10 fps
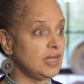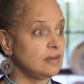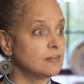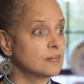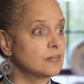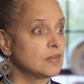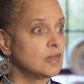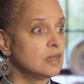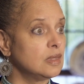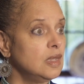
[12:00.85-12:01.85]
it.
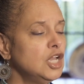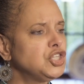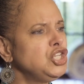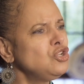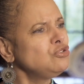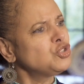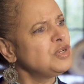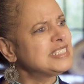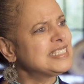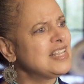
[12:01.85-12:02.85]
The
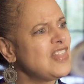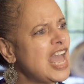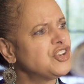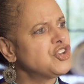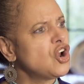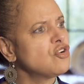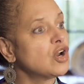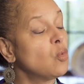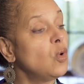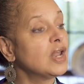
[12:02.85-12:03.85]
nutrients in that dirt
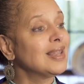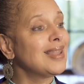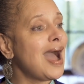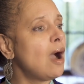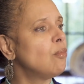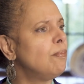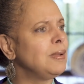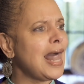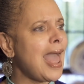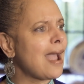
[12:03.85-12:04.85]
are what allow
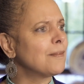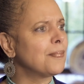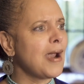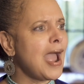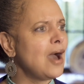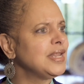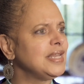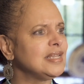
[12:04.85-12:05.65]
black, brown, and